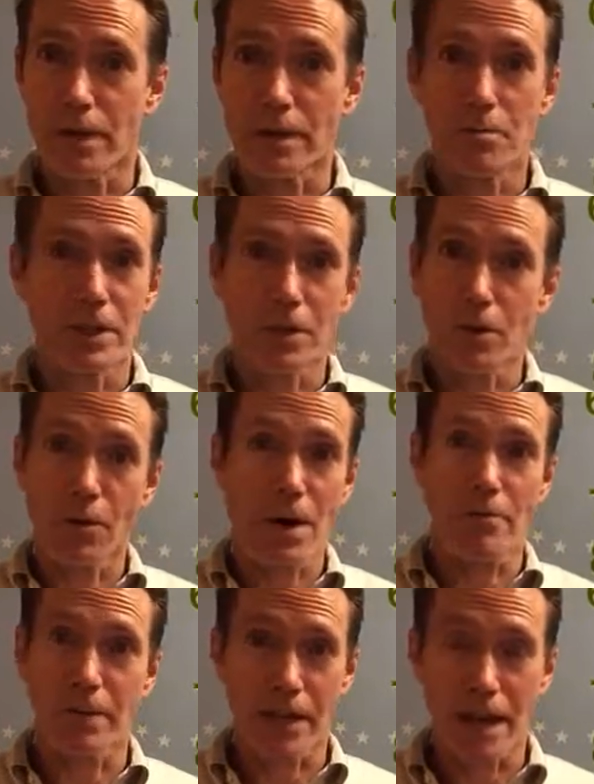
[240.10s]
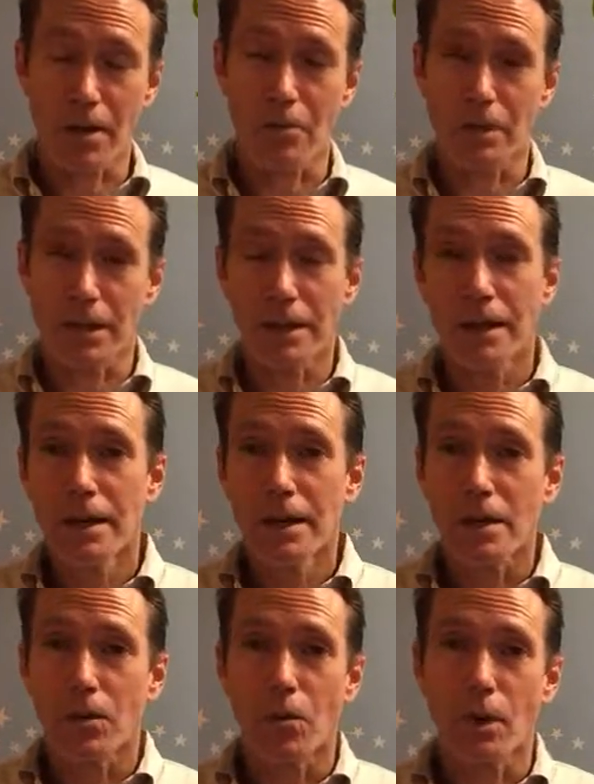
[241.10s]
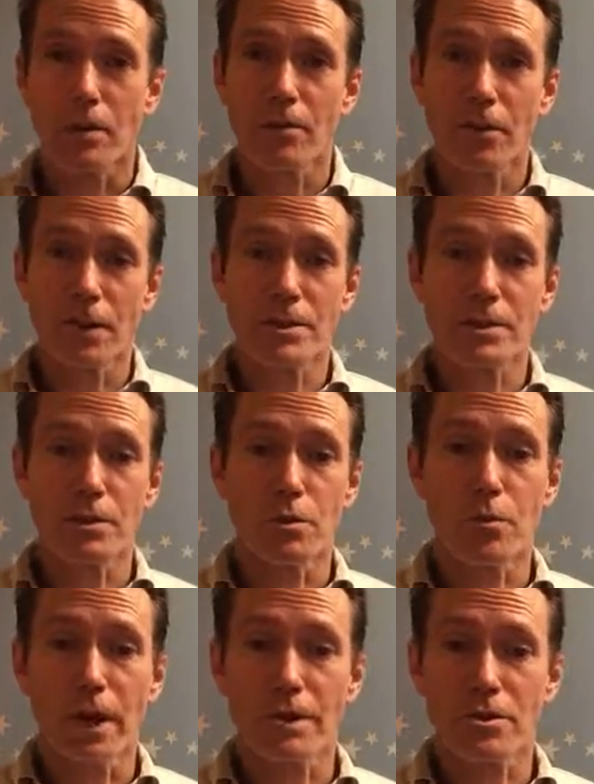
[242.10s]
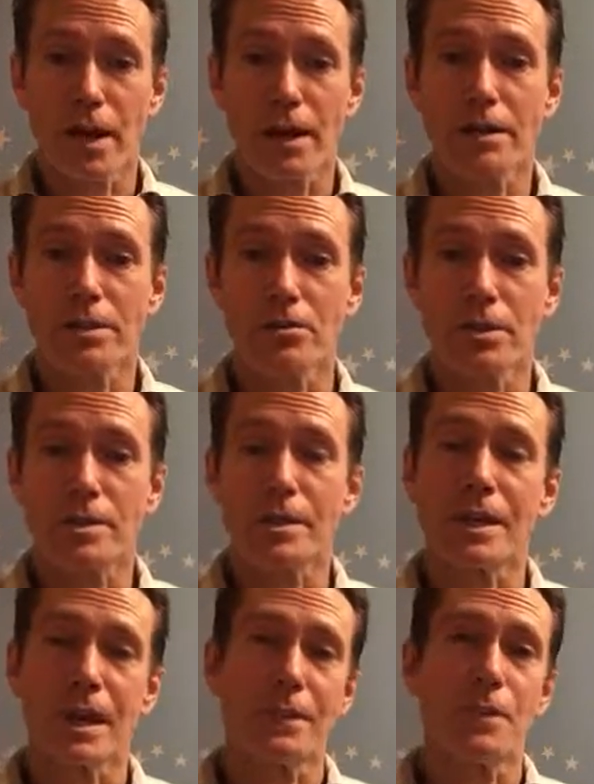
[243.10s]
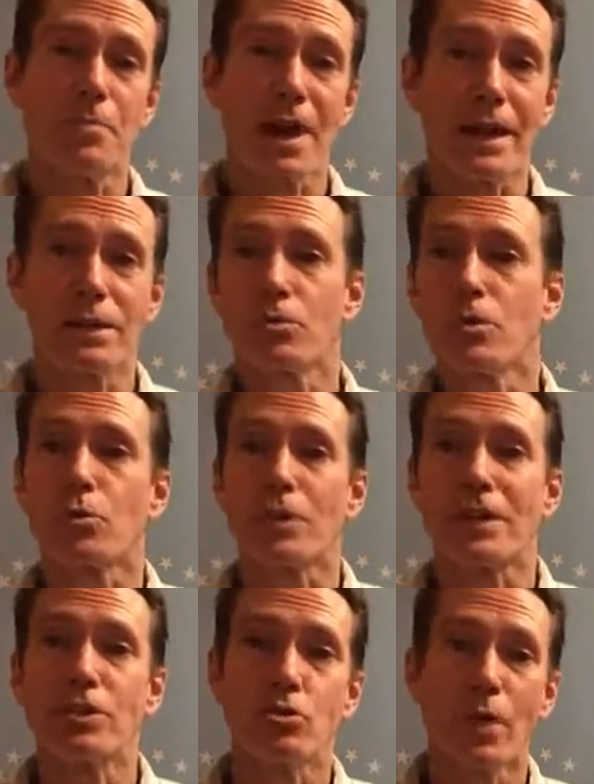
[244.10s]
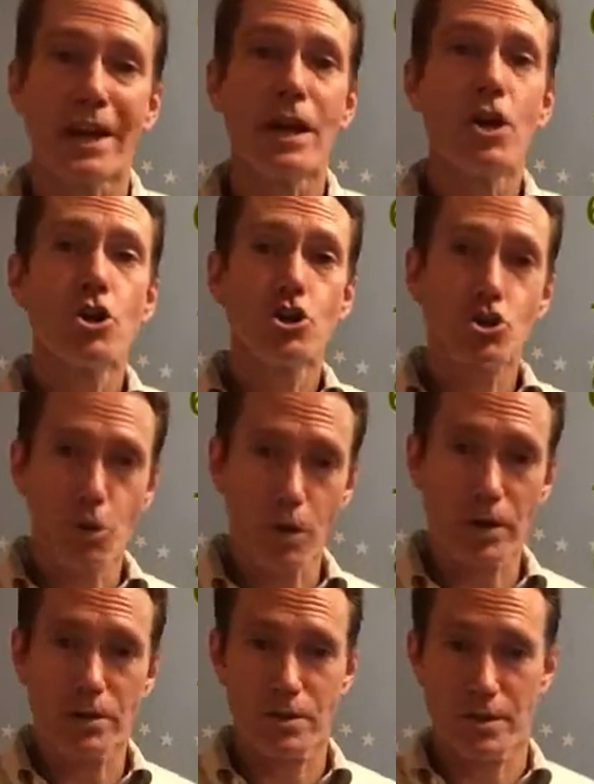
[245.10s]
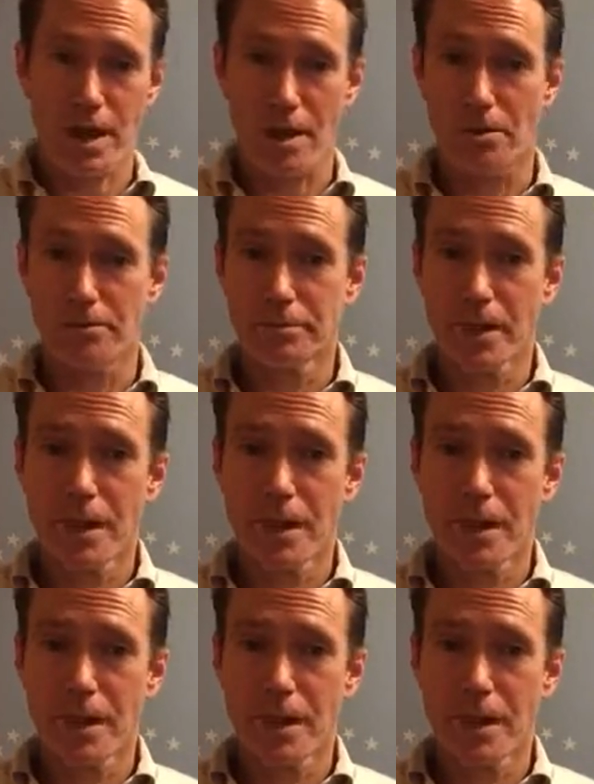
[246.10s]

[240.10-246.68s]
it, but you don't have any equity, one of the things that you might try to do is to get the bank to agree to a short sale.